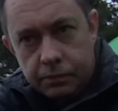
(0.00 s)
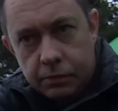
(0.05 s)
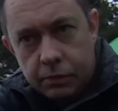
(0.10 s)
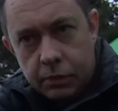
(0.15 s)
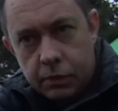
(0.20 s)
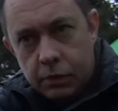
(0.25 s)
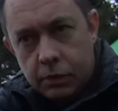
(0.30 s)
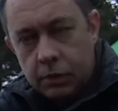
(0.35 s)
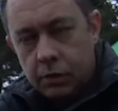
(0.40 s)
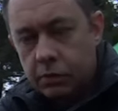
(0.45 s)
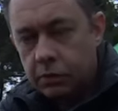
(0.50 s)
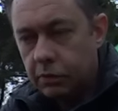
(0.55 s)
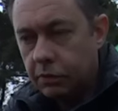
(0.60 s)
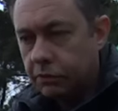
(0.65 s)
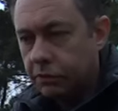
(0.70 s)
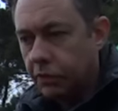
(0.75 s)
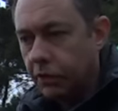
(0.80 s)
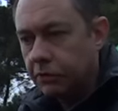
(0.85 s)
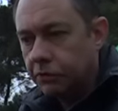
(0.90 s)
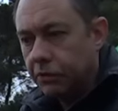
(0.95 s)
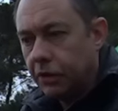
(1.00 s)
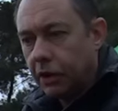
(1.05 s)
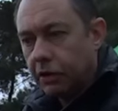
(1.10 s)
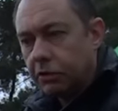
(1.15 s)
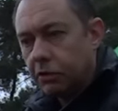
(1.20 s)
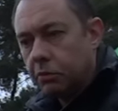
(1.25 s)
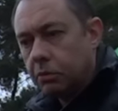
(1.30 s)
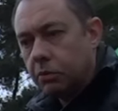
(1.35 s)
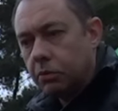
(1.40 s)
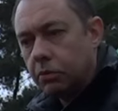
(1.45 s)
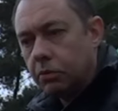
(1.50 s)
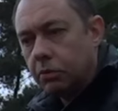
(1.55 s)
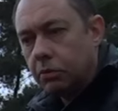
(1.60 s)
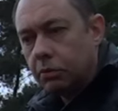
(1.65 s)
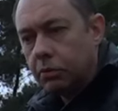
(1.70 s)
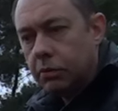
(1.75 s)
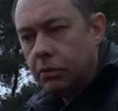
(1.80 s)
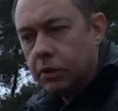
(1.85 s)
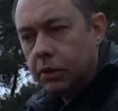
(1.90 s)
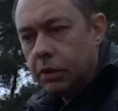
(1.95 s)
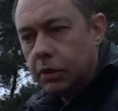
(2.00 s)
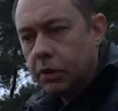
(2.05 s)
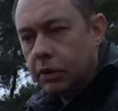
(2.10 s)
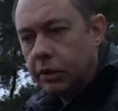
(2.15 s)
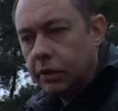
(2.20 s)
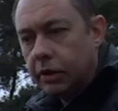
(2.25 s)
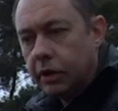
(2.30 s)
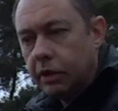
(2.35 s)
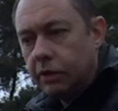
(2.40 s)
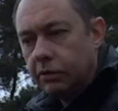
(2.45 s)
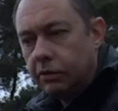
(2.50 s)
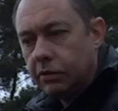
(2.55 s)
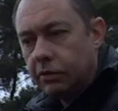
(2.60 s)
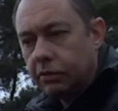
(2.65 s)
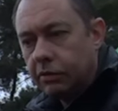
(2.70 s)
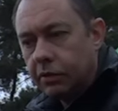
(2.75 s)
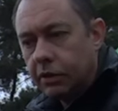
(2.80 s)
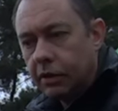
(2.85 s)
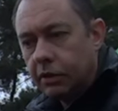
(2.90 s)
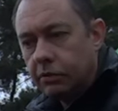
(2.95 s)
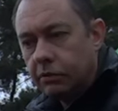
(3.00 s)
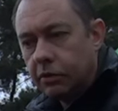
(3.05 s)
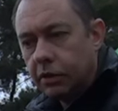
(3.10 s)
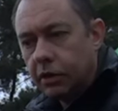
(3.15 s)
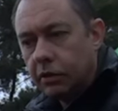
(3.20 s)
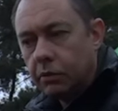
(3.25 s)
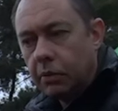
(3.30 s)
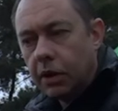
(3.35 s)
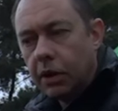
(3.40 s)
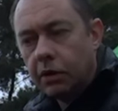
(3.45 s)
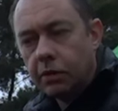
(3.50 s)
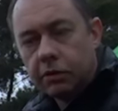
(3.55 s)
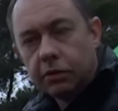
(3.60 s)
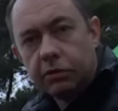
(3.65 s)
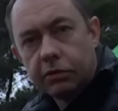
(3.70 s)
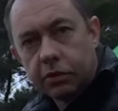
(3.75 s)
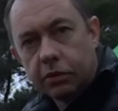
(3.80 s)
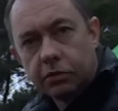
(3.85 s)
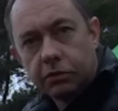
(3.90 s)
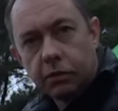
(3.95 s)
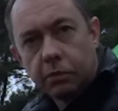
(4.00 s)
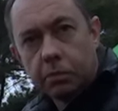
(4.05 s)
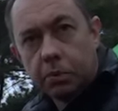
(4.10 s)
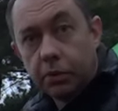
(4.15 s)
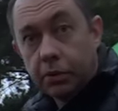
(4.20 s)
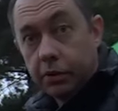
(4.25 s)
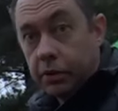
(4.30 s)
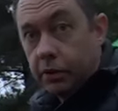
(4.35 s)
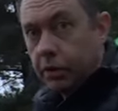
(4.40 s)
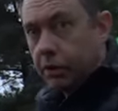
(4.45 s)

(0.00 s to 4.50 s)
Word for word: so it's very flexible it adheres to skin really well it's good for putting